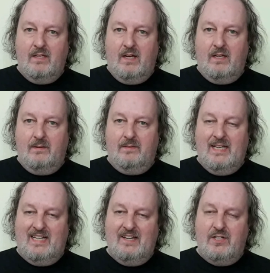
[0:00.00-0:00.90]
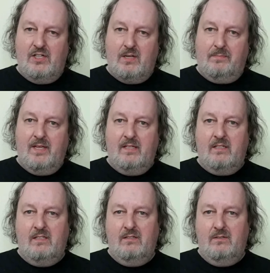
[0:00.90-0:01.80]
it gives you something
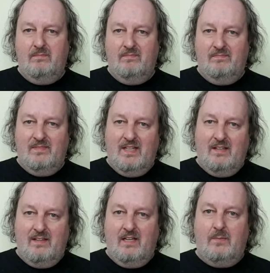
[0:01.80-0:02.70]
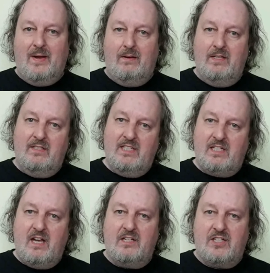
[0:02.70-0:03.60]
to think about and
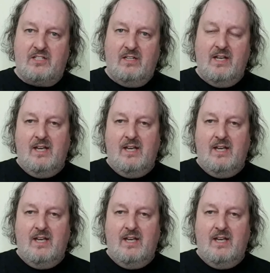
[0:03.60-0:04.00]
discuss.